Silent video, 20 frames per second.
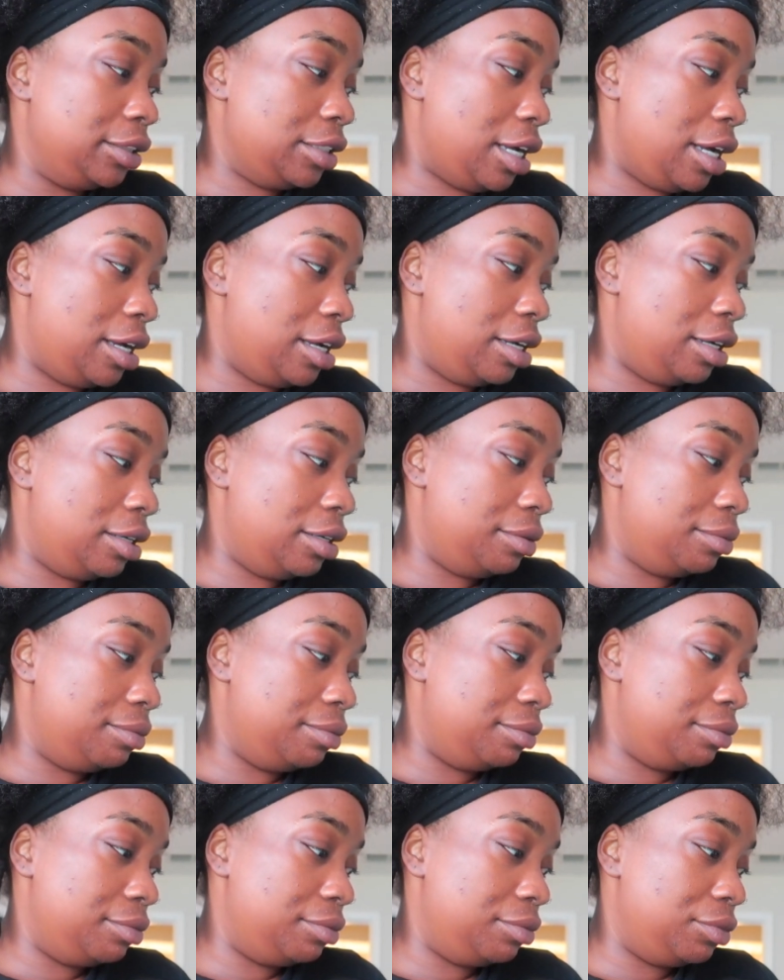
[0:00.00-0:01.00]
um
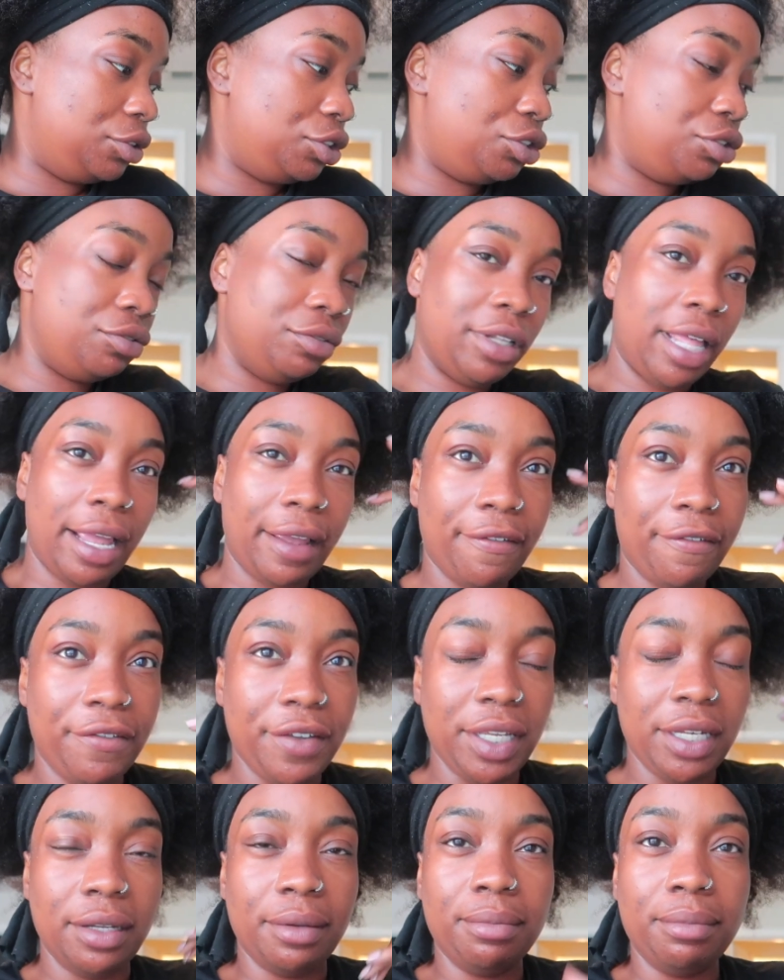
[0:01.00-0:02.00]
two like
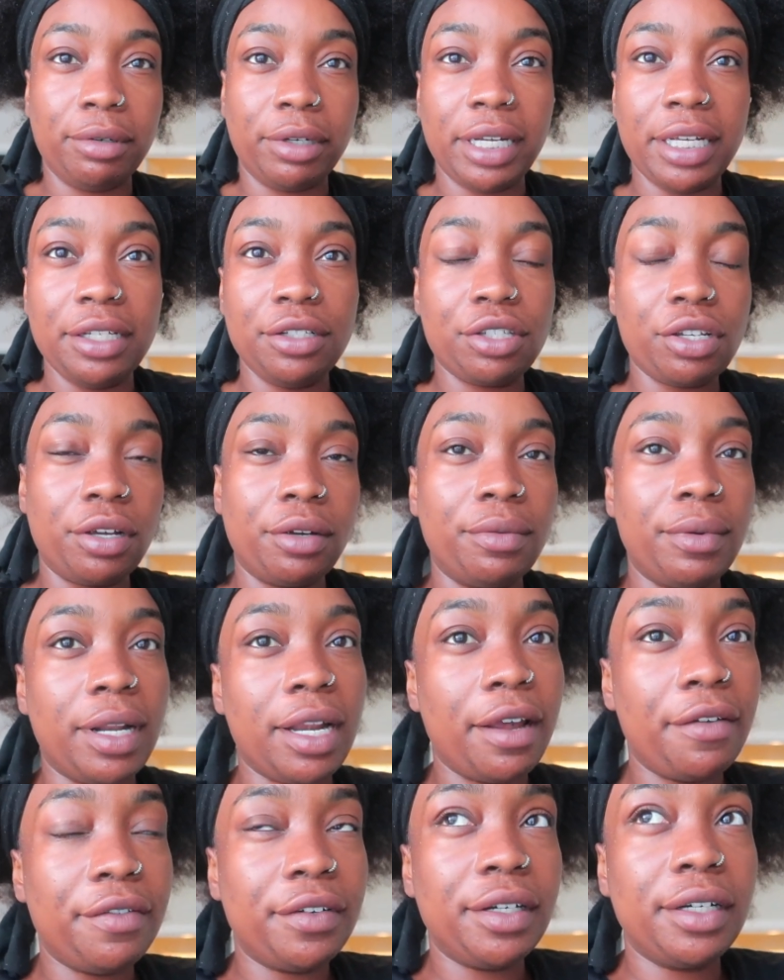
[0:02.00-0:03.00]
feed in braids or
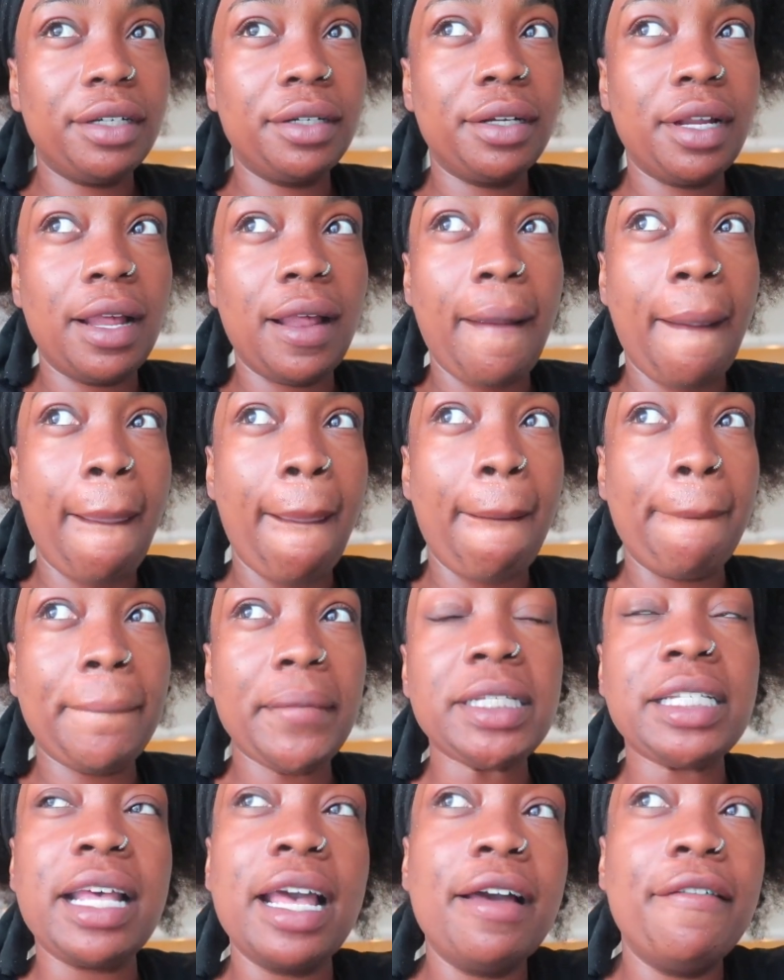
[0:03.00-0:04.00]
whatever, um
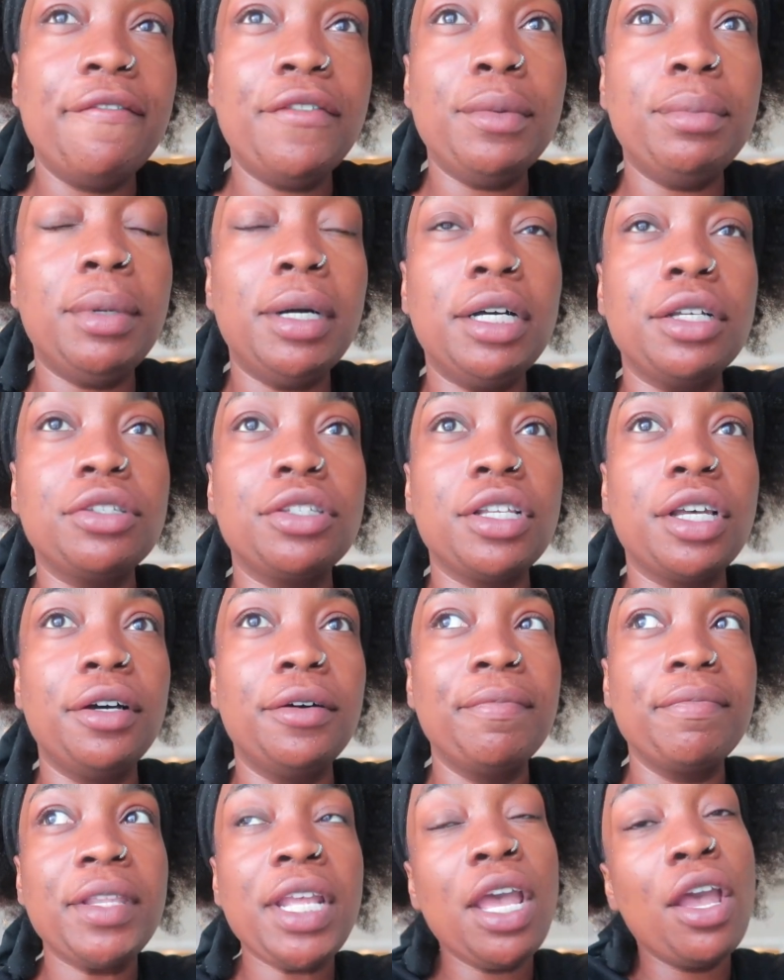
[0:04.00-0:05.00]
because I have football.
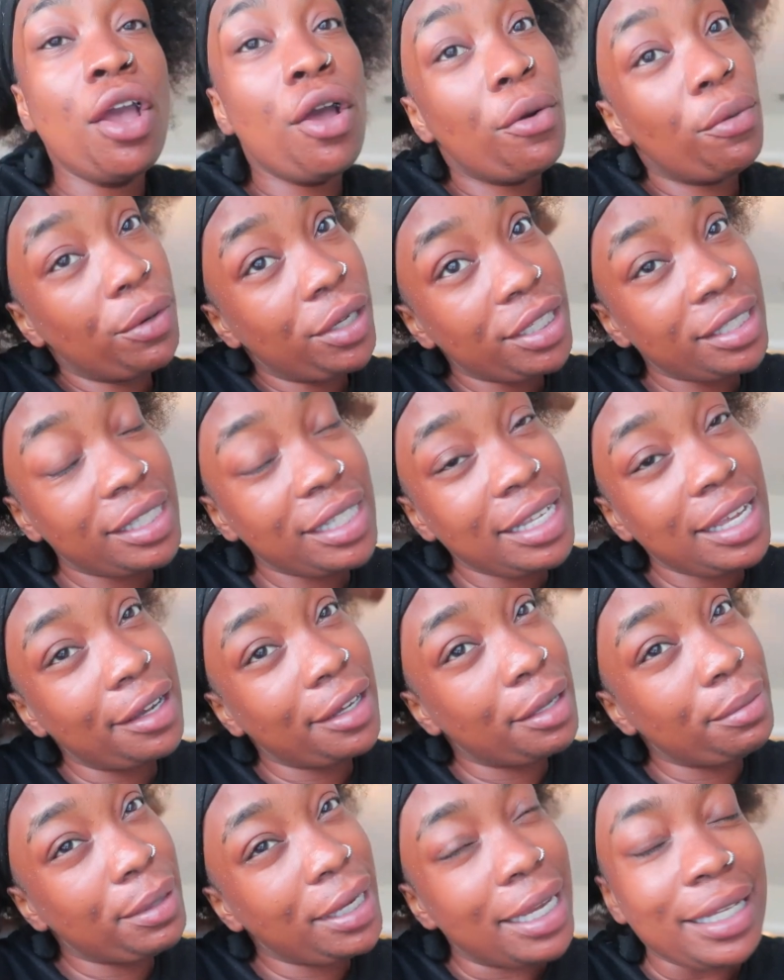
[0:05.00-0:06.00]
So we'll see. I'll
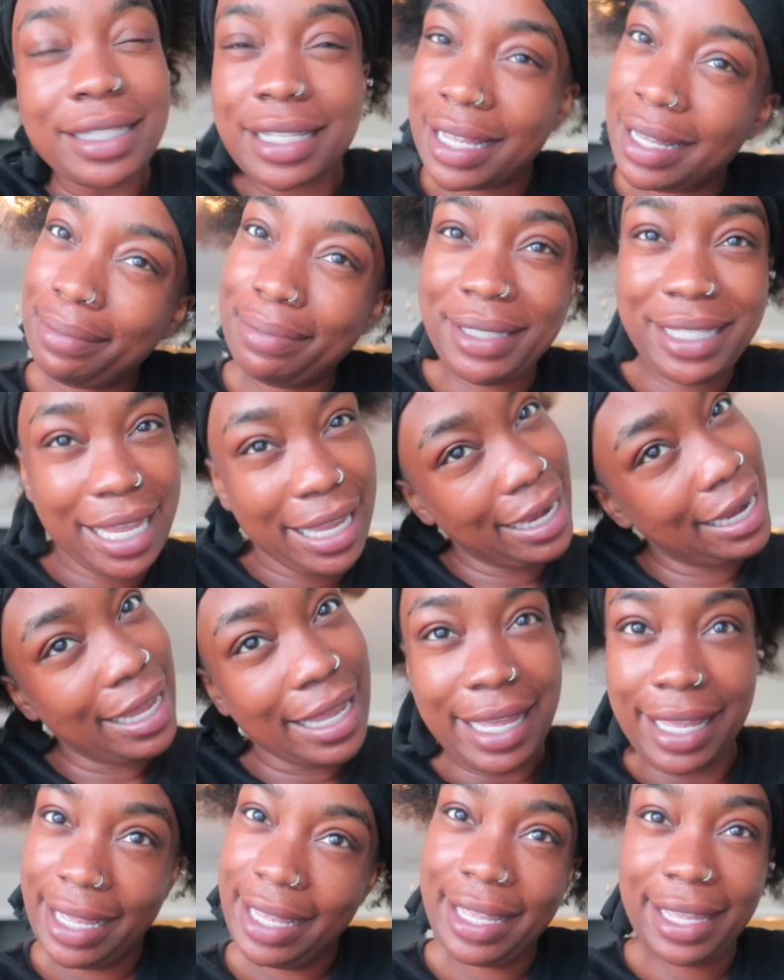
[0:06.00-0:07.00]
keep you guys
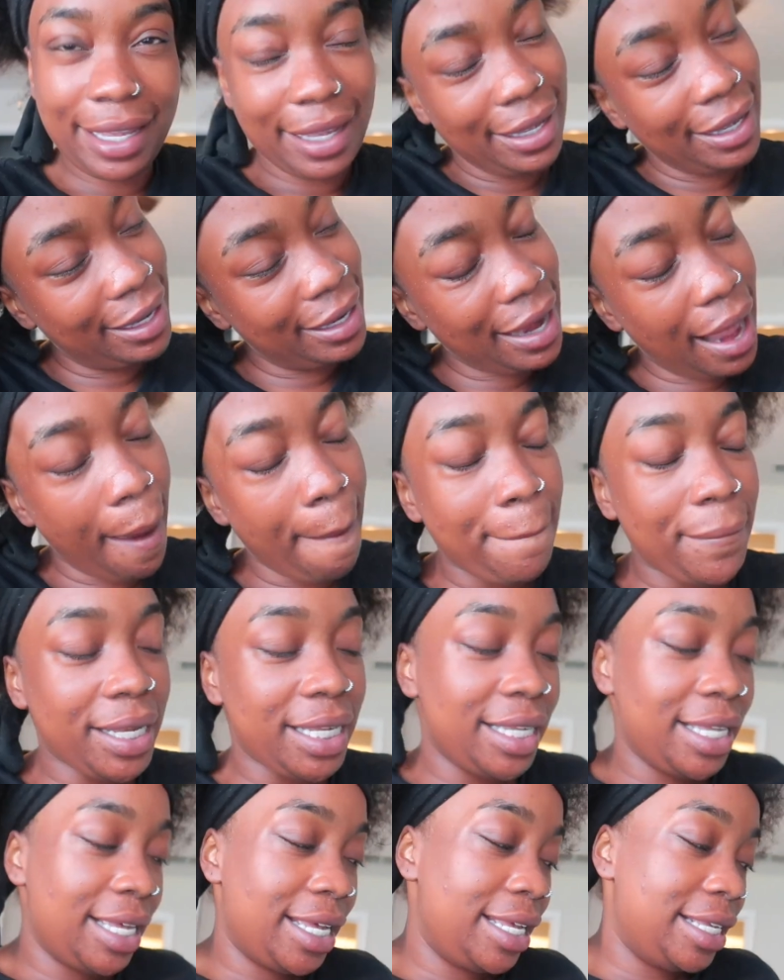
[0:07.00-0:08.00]
updated.
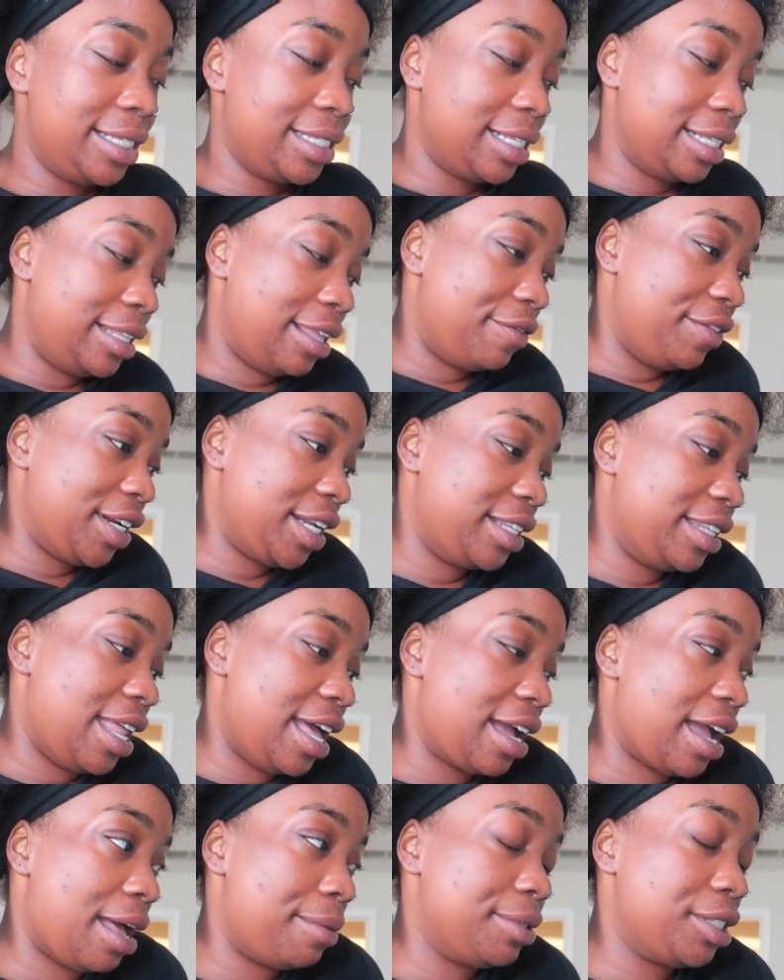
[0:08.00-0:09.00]
But yeah, it's eleven
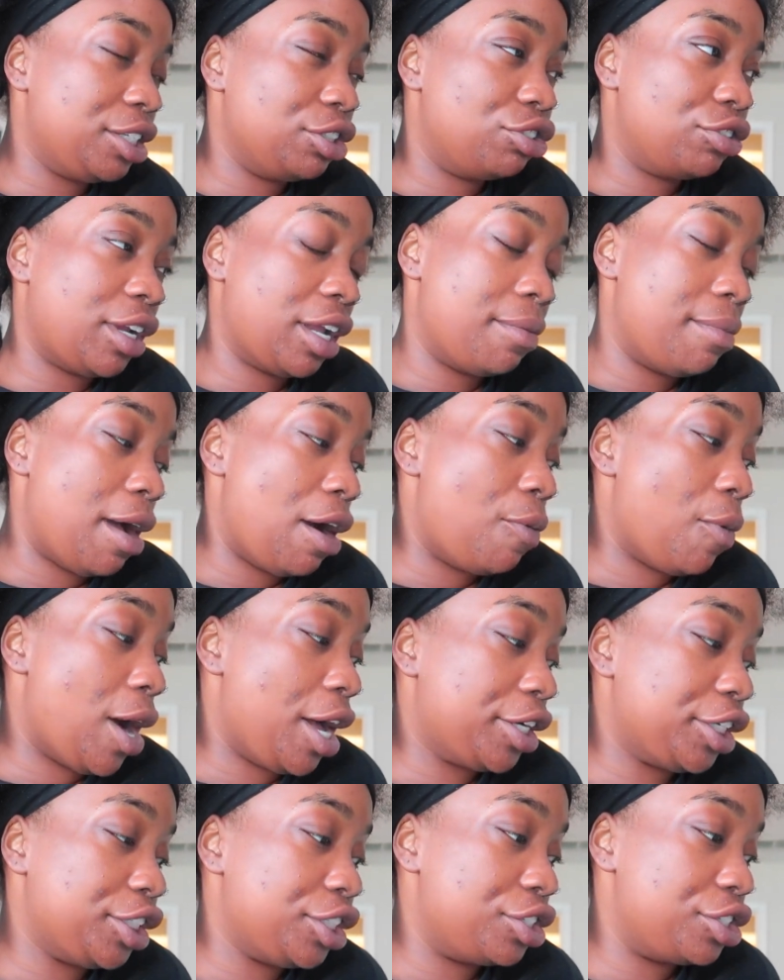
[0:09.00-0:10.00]
o'clock. I'm still drinking my
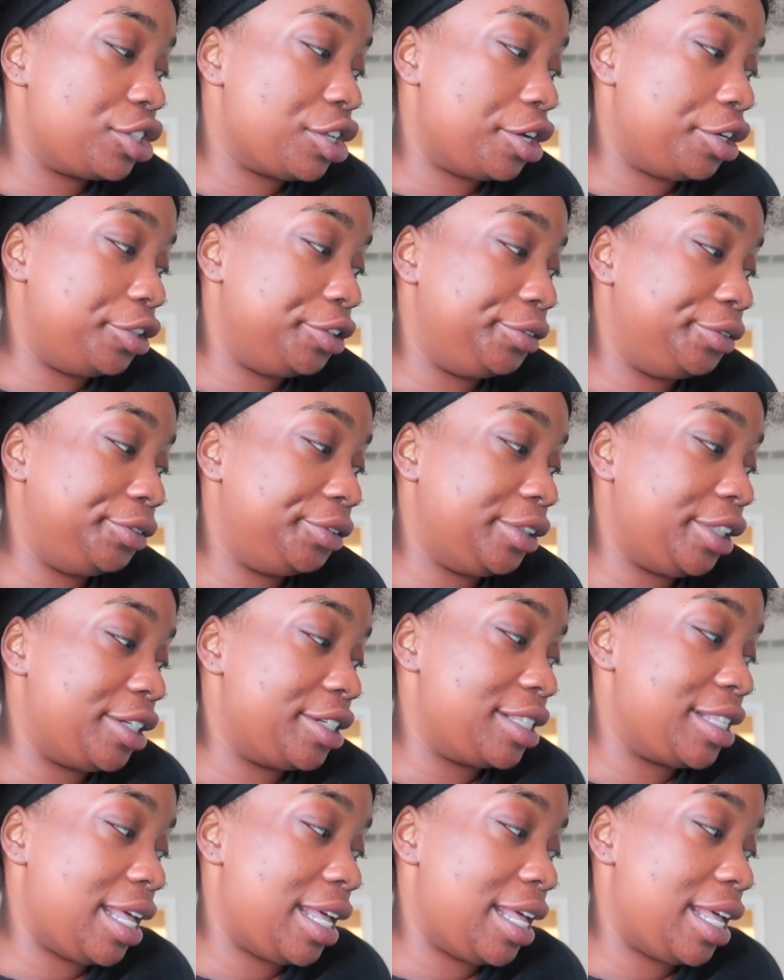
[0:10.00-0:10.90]
water, so there's